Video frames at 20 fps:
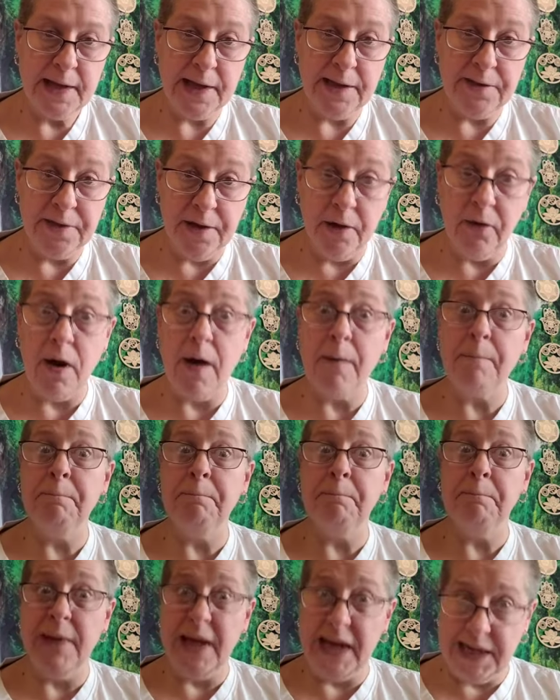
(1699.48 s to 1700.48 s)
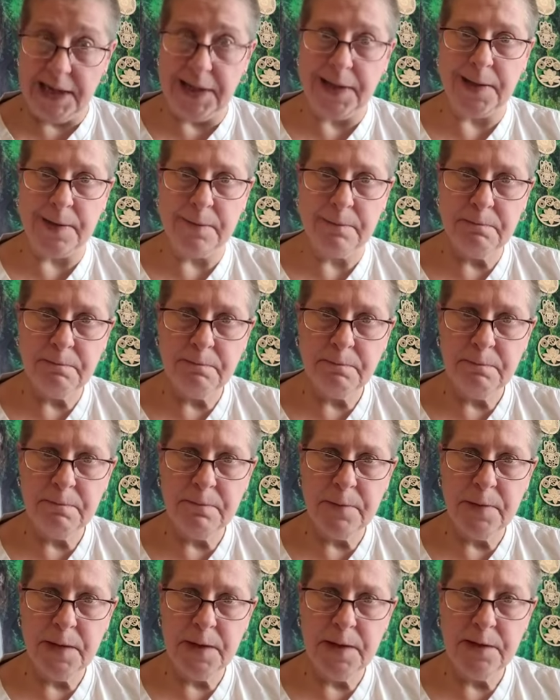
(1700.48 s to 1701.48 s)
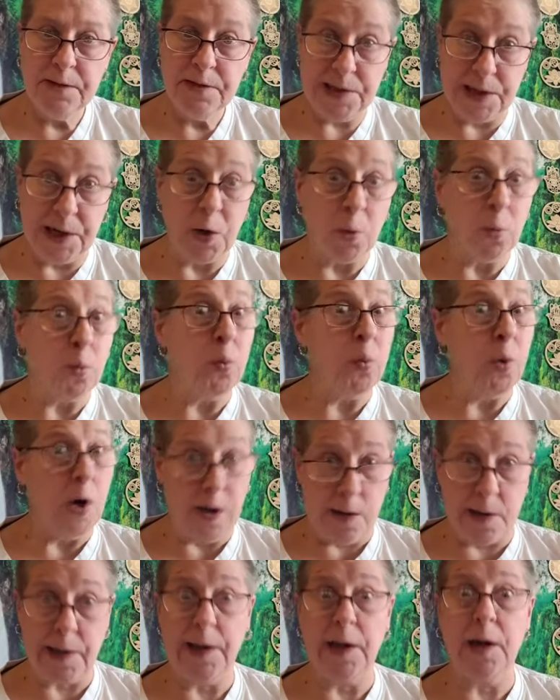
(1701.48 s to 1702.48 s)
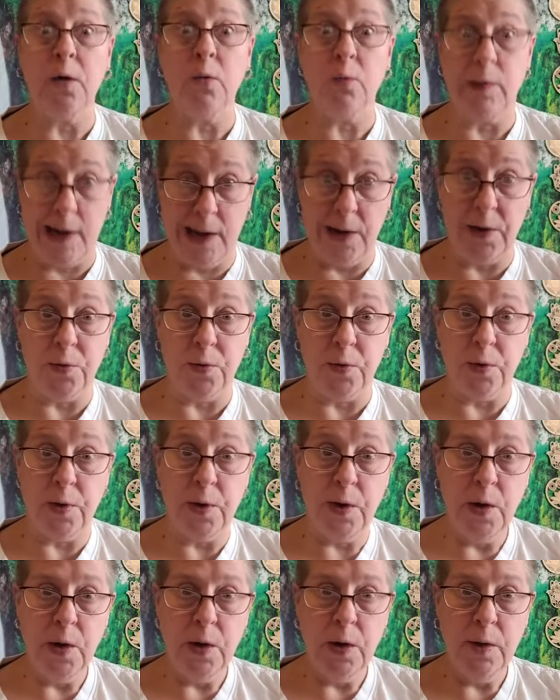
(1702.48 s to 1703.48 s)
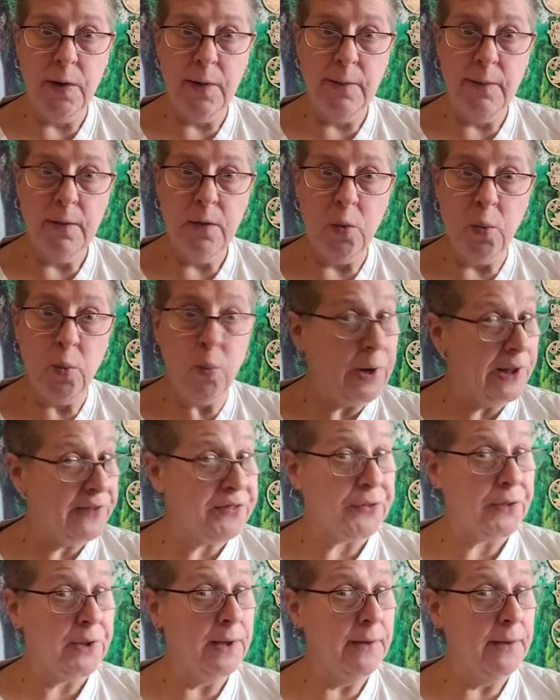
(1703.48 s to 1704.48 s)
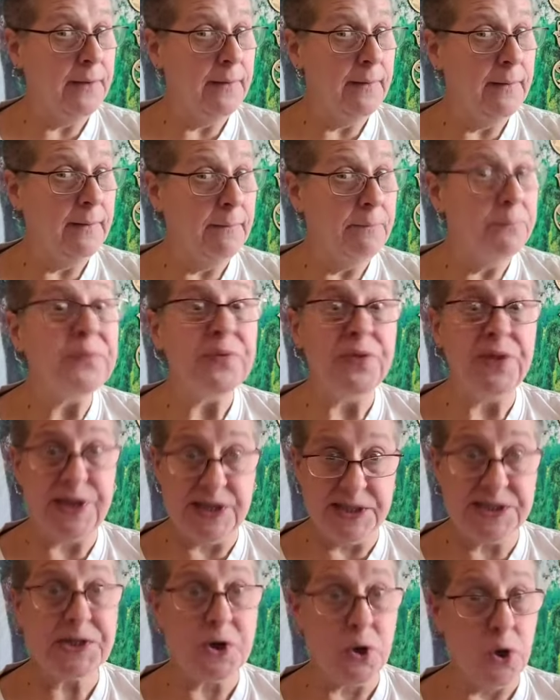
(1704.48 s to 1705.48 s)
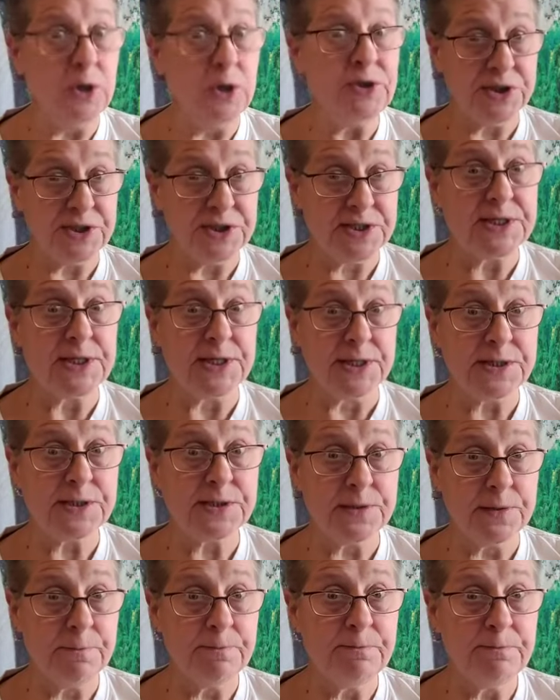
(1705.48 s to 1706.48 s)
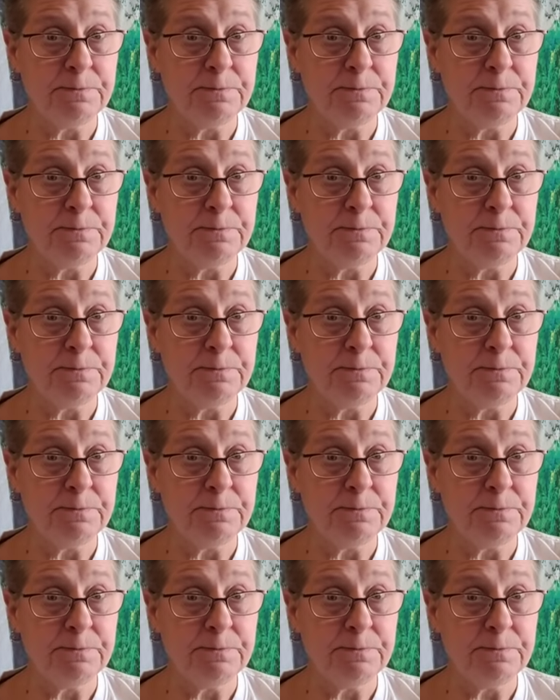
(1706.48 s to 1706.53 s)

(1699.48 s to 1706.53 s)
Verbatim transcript: And there are many that are walking around with this consciousness.